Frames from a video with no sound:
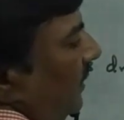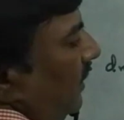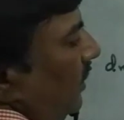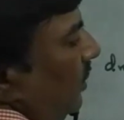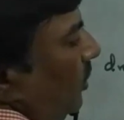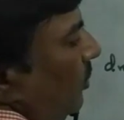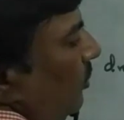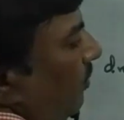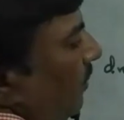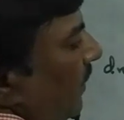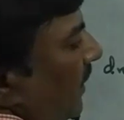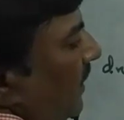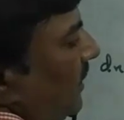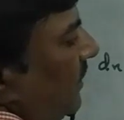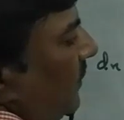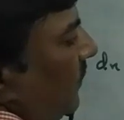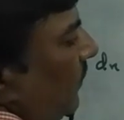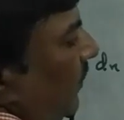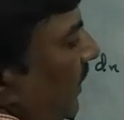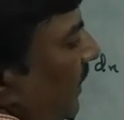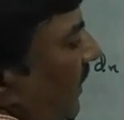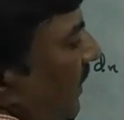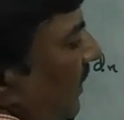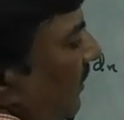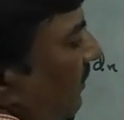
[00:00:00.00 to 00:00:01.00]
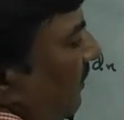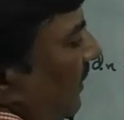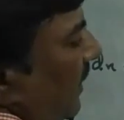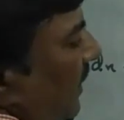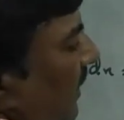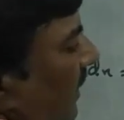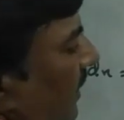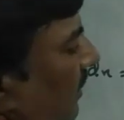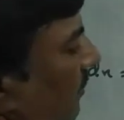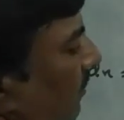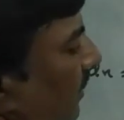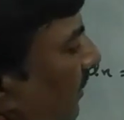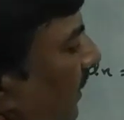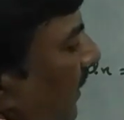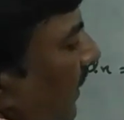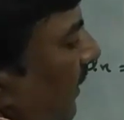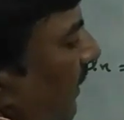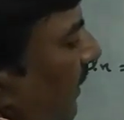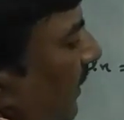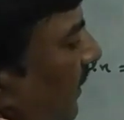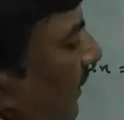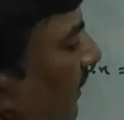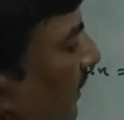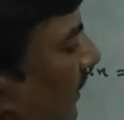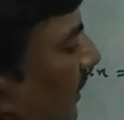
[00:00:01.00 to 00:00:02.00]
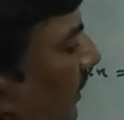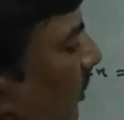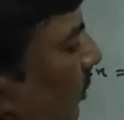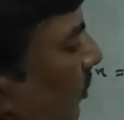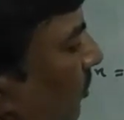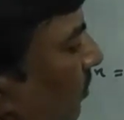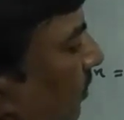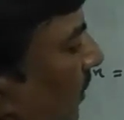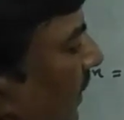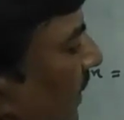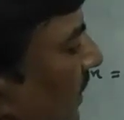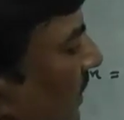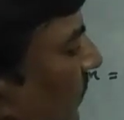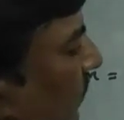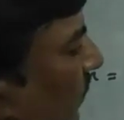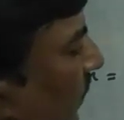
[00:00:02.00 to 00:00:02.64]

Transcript: 2 plus 1 divided by 2 plus